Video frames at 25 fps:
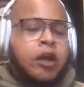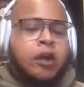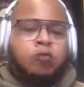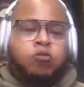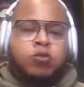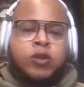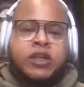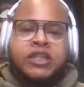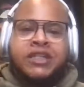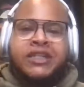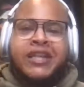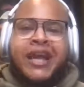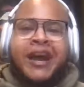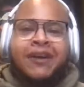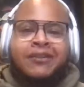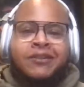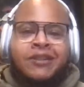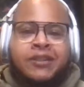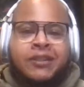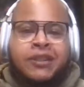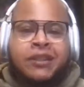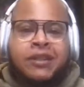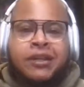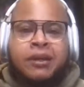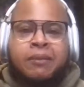reached out
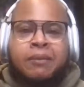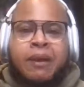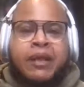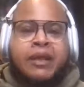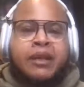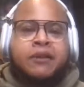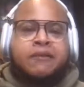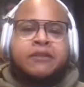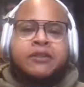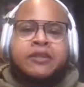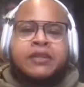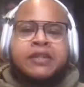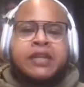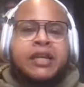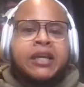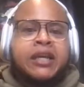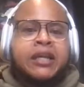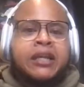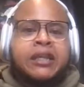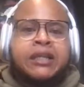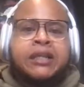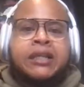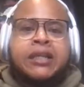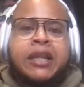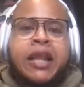to them. I never
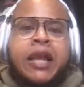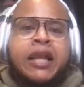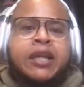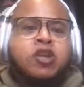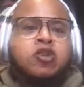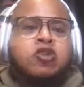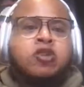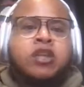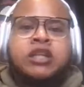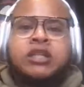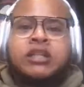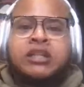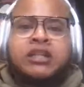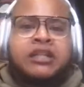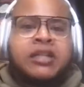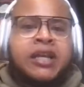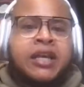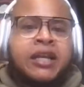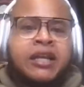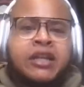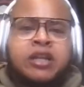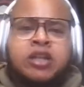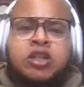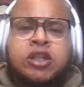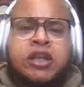said anything like, you need to
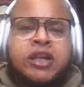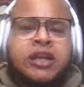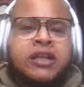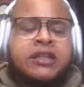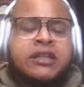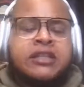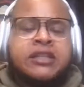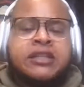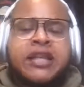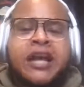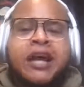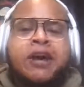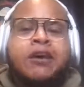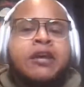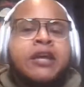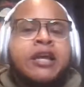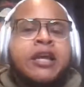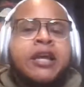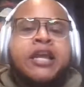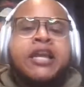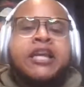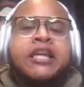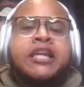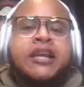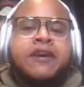say that, you cut this out.
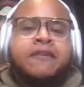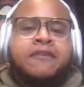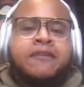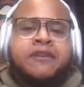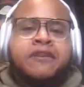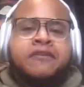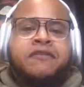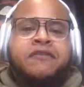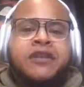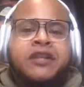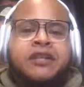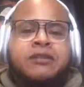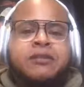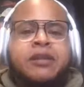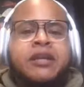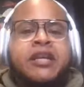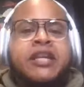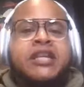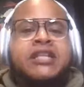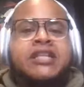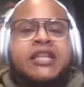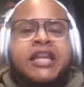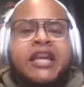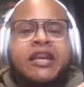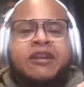He never defended it.
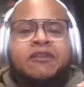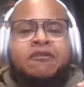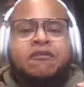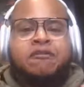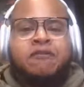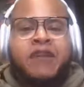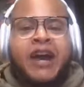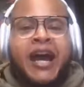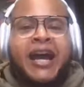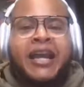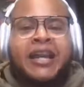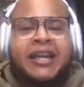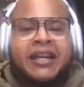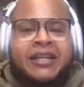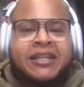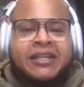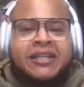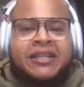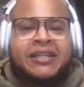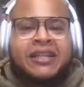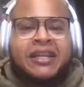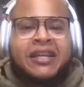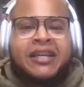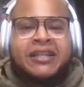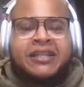He said he finally
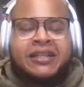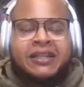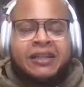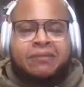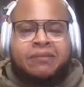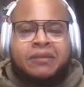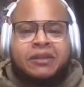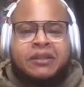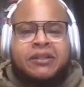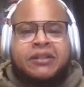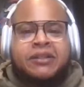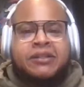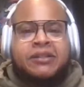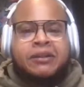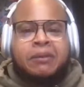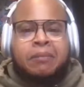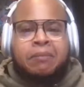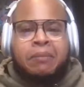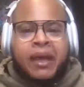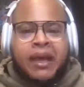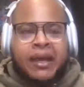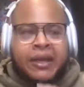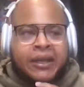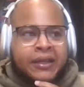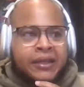said something to
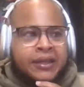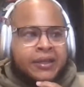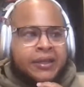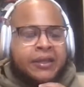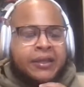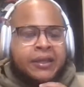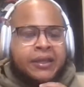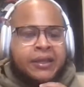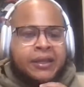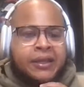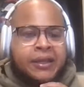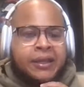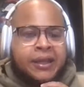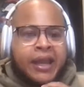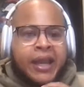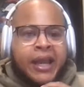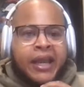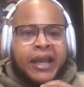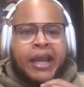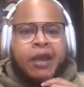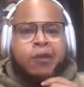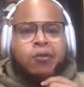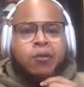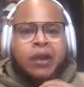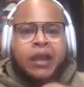somebody
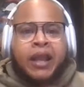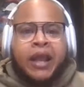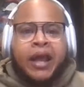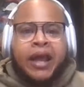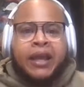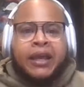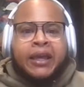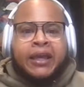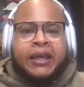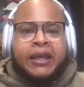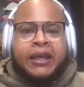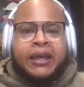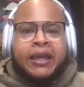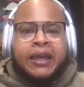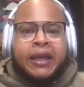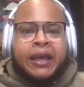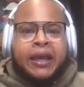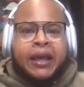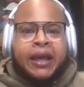and they were like,